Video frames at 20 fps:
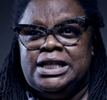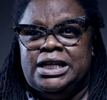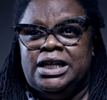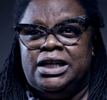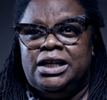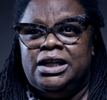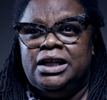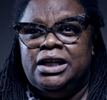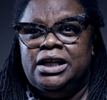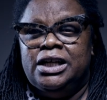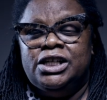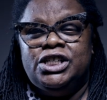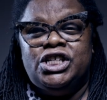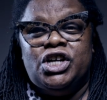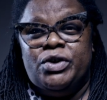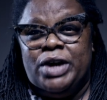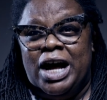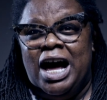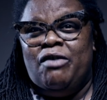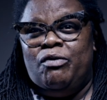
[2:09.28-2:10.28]
that
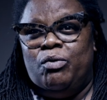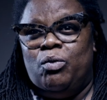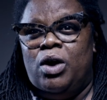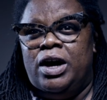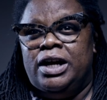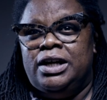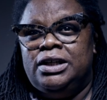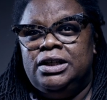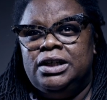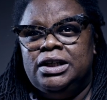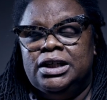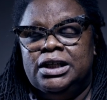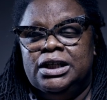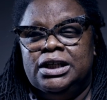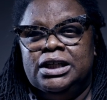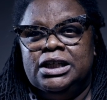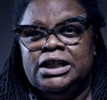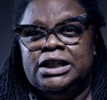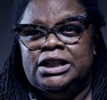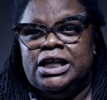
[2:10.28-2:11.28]
don't have one,
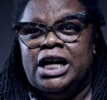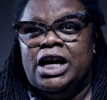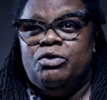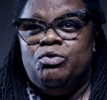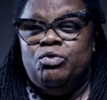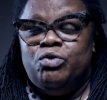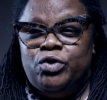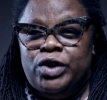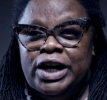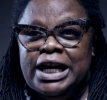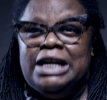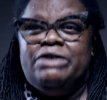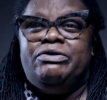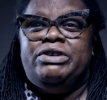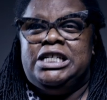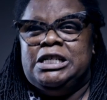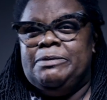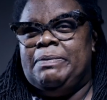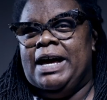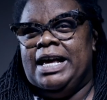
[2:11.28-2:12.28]
and I really
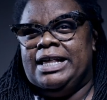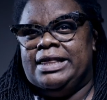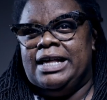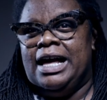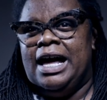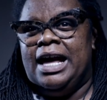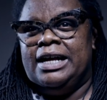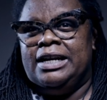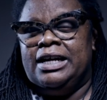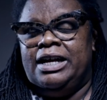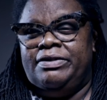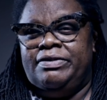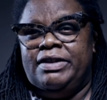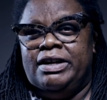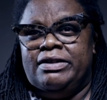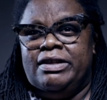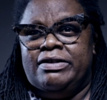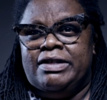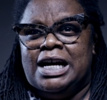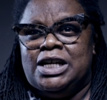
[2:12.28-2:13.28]
respect that, and I think
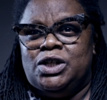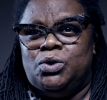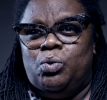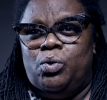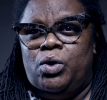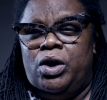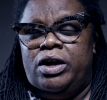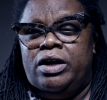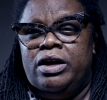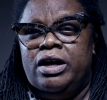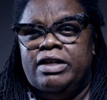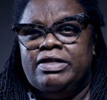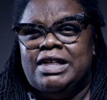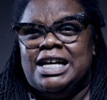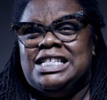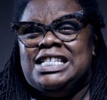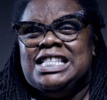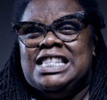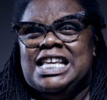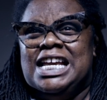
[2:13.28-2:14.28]

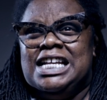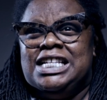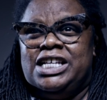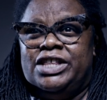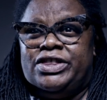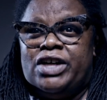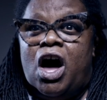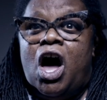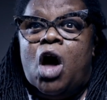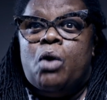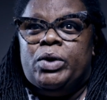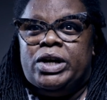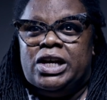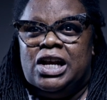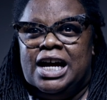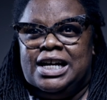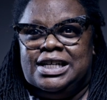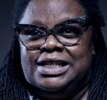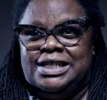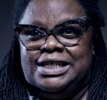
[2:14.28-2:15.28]
that's theatre that I would
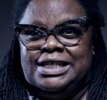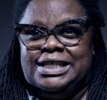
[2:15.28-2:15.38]
like to